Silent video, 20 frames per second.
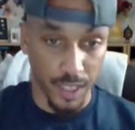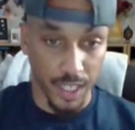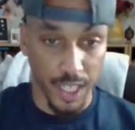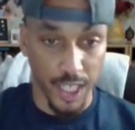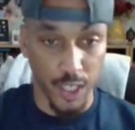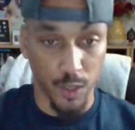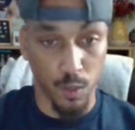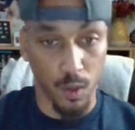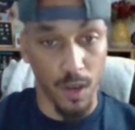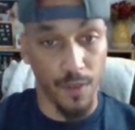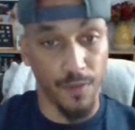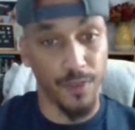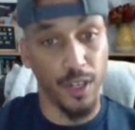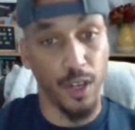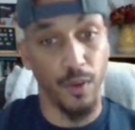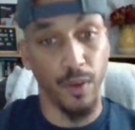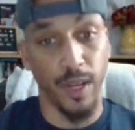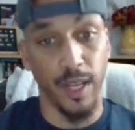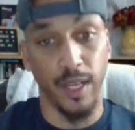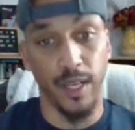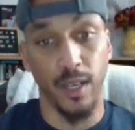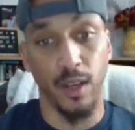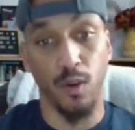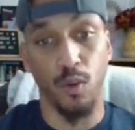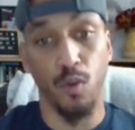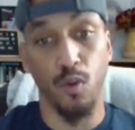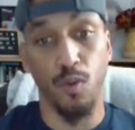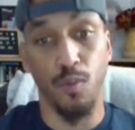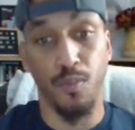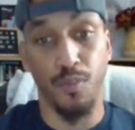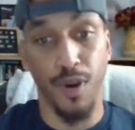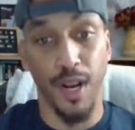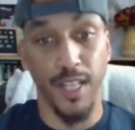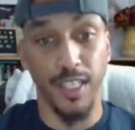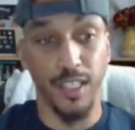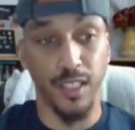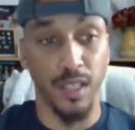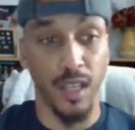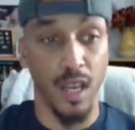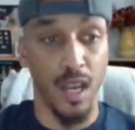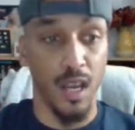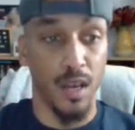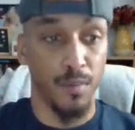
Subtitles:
It is worth noting that all brands